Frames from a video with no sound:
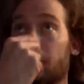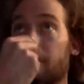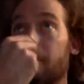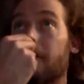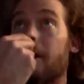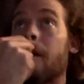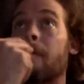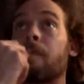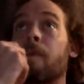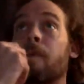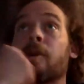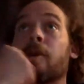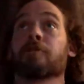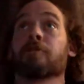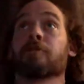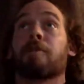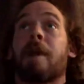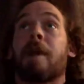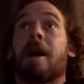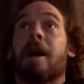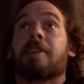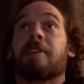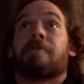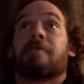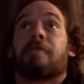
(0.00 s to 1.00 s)
of thought? Bertram
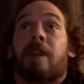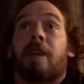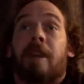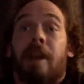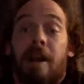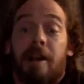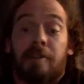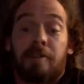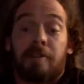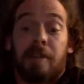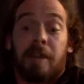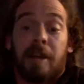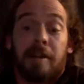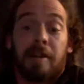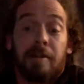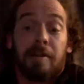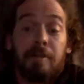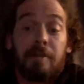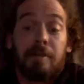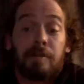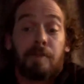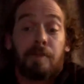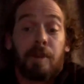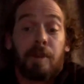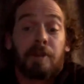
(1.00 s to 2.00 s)
has very high
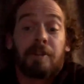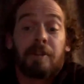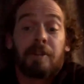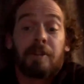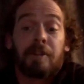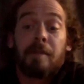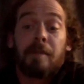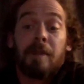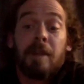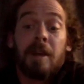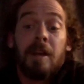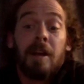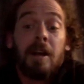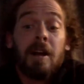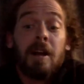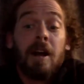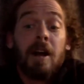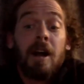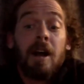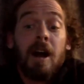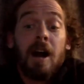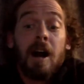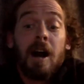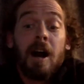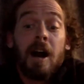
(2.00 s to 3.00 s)
standards. Bertram
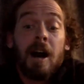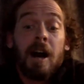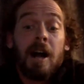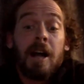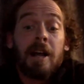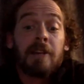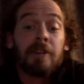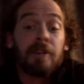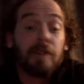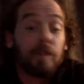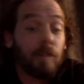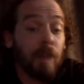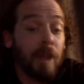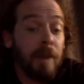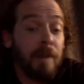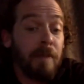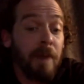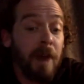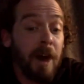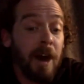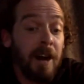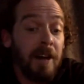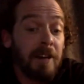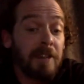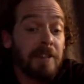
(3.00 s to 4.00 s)
is a great
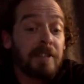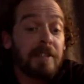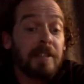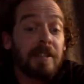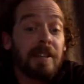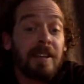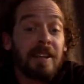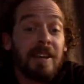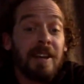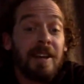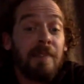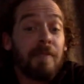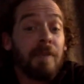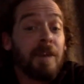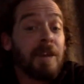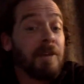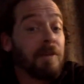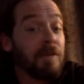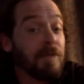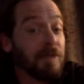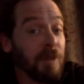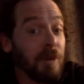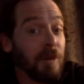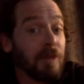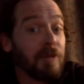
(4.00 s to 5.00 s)
boss, but he
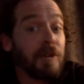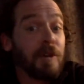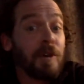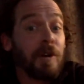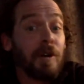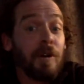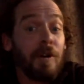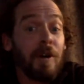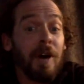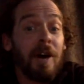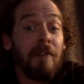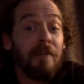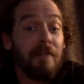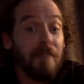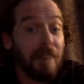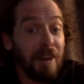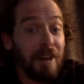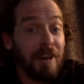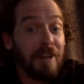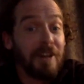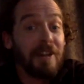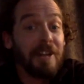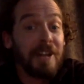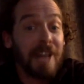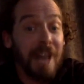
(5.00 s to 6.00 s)
was also a very
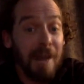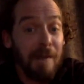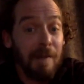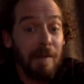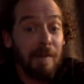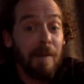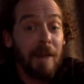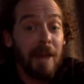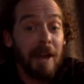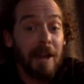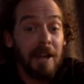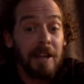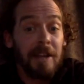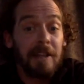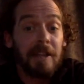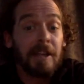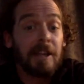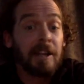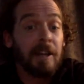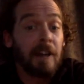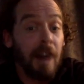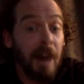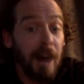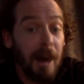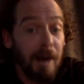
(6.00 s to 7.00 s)
good cameraman. He did
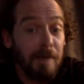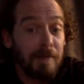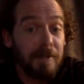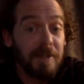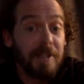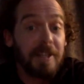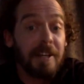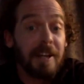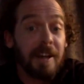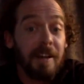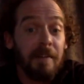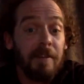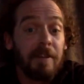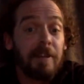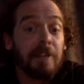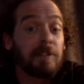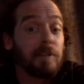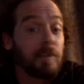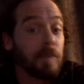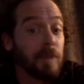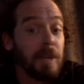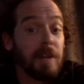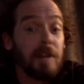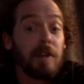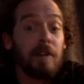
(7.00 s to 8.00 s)
cops, he did everything,
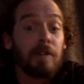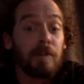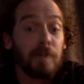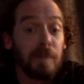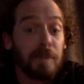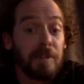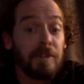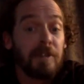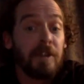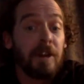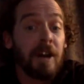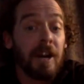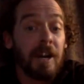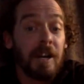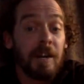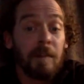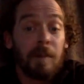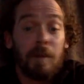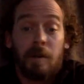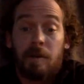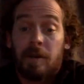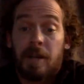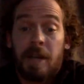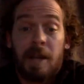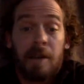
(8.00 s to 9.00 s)
so he knows what he's talking
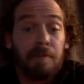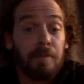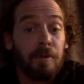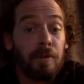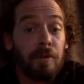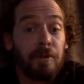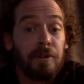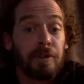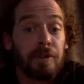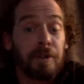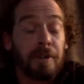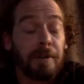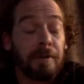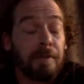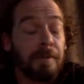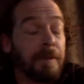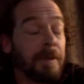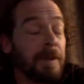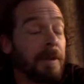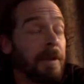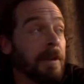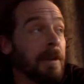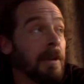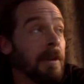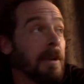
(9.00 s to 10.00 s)
about. You can't bullshit him.
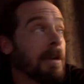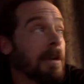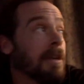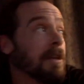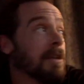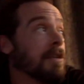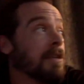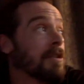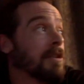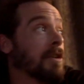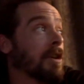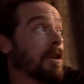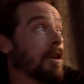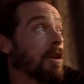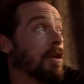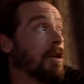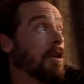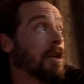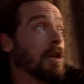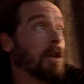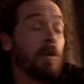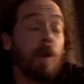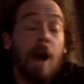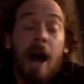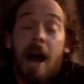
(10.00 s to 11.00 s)
So
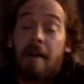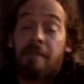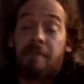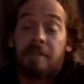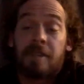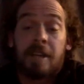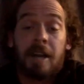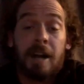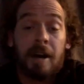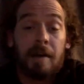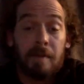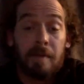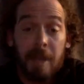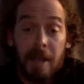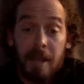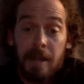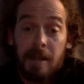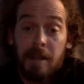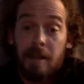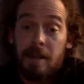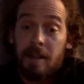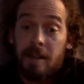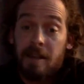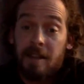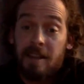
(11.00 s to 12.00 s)
you have to come
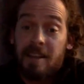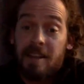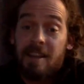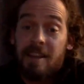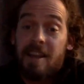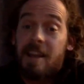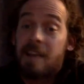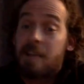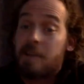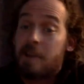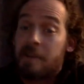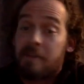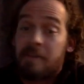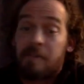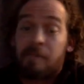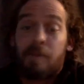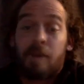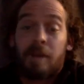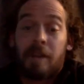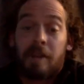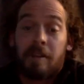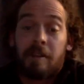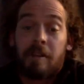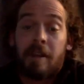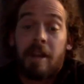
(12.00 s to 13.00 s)
in, and you have to
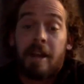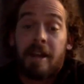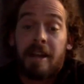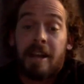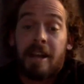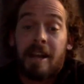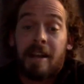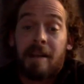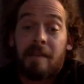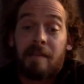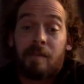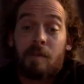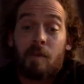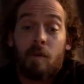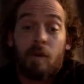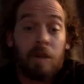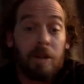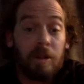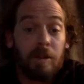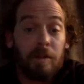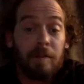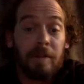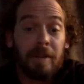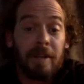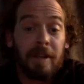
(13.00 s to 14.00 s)
bring your A game, or
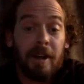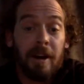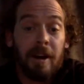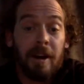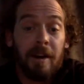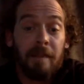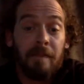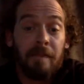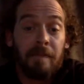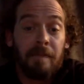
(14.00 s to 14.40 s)
you'll be gone.